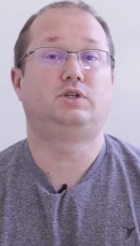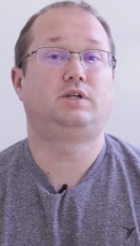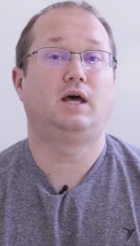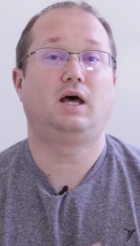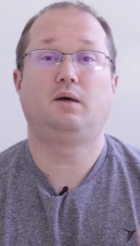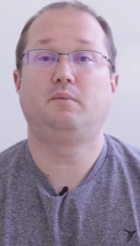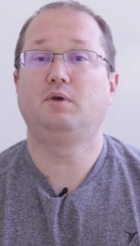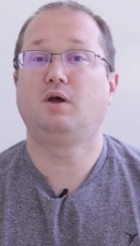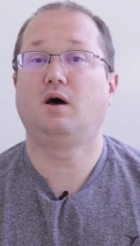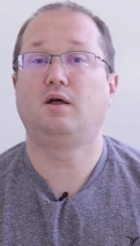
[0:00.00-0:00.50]

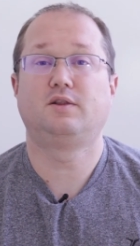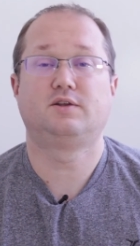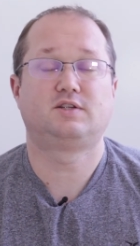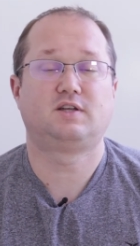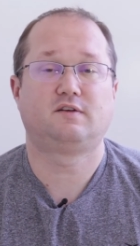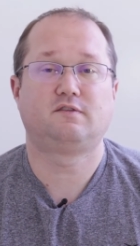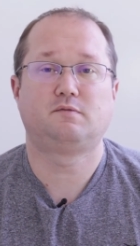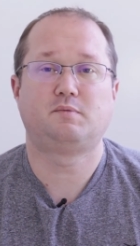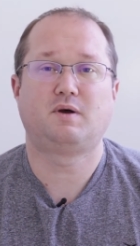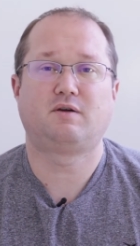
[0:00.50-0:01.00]
tell me all the
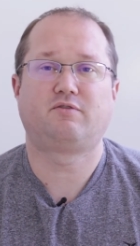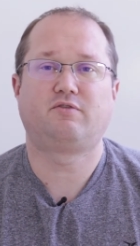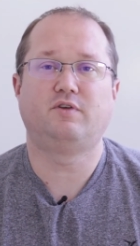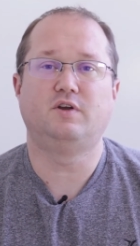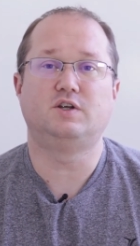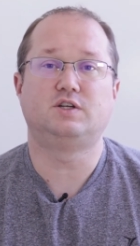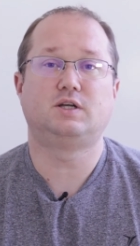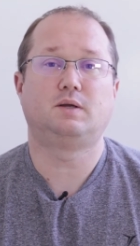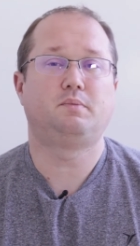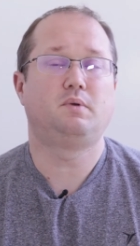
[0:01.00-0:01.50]
stuff about
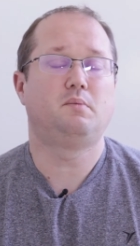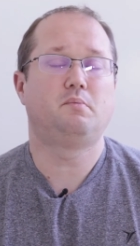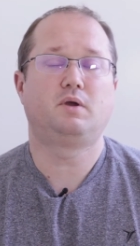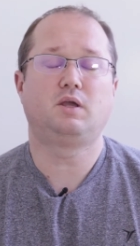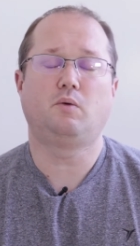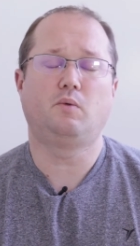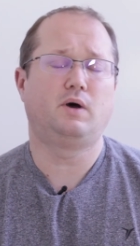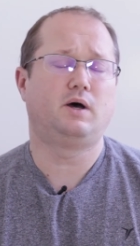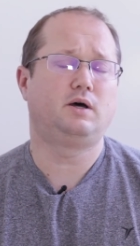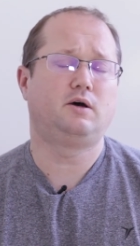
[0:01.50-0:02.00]
free shipping,
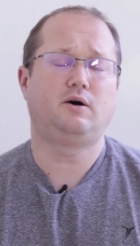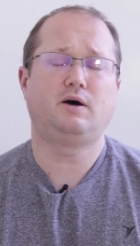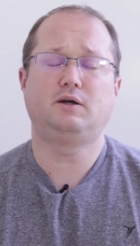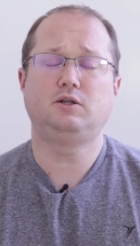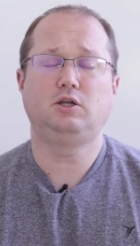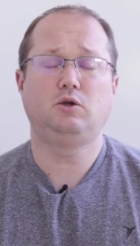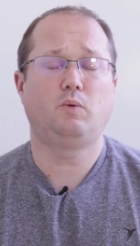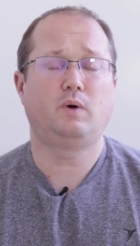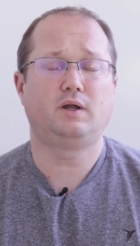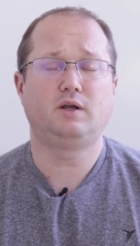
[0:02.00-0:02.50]
but you
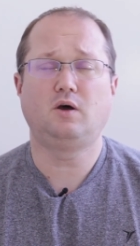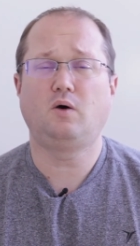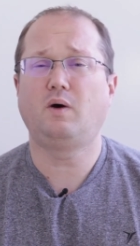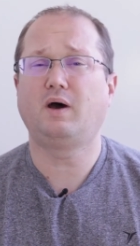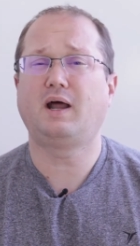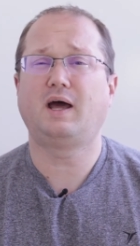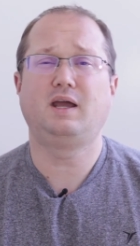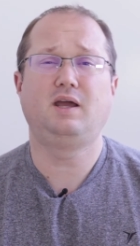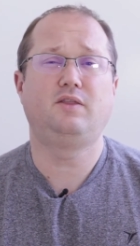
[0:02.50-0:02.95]
want to know what?